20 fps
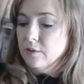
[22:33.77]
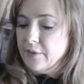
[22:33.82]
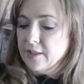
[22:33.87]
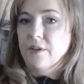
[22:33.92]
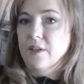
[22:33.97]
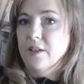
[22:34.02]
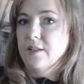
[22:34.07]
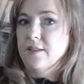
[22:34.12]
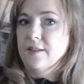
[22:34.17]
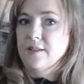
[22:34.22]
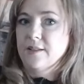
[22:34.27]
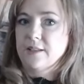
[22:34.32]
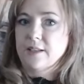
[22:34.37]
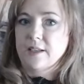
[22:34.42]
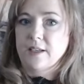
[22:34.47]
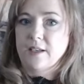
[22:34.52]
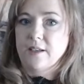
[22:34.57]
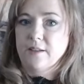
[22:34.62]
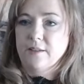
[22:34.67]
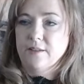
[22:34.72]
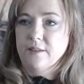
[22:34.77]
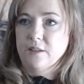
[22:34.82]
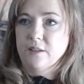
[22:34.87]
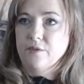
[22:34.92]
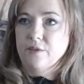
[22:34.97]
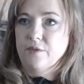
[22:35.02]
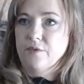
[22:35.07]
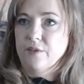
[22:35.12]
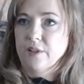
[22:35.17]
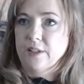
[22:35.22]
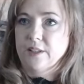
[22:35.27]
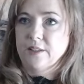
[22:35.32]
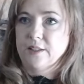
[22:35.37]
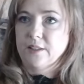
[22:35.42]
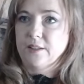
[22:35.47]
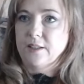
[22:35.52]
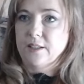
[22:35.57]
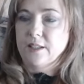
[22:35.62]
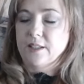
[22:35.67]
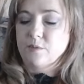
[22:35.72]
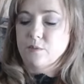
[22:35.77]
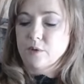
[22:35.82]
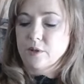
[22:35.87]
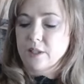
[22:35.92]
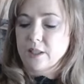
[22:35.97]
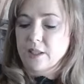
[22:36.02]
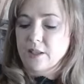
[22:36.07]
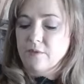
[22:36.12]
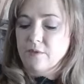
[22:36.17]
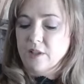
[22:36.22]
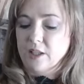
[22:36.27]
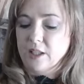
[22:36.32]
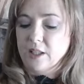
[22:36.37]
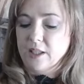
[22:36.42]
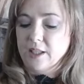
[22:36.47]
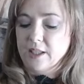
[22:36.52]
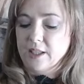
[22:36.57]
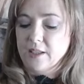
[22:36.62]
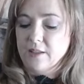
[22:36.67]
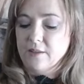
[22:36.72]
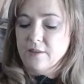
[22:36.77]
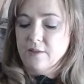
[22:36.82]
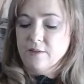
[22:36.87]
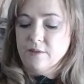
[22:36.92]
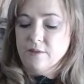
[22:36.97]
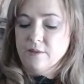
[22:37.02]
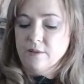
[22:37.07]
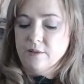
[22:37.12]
Evidence is saying self-inflicted, that's what they declared.